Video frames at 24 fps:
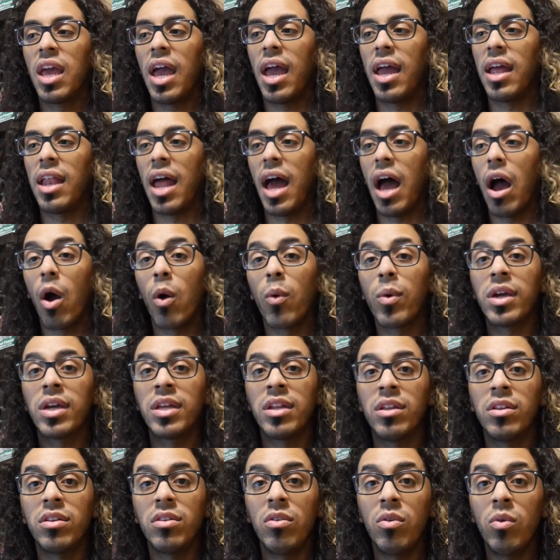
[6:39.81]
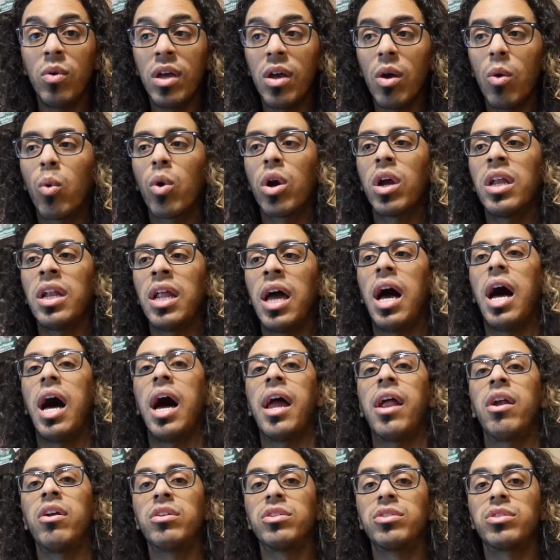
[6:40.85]
And how are we going to do it? We're going to
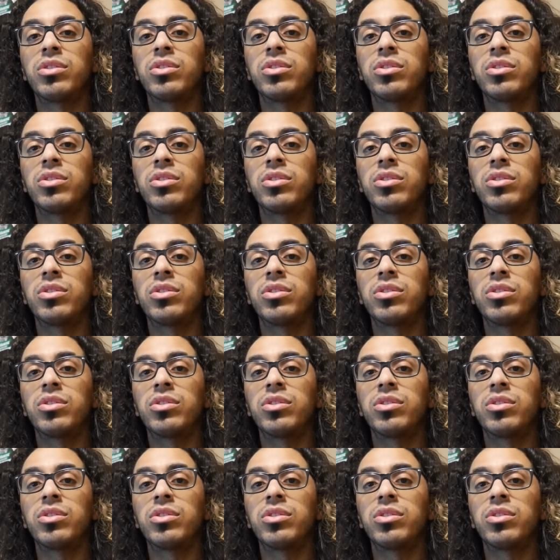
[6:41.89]
hire a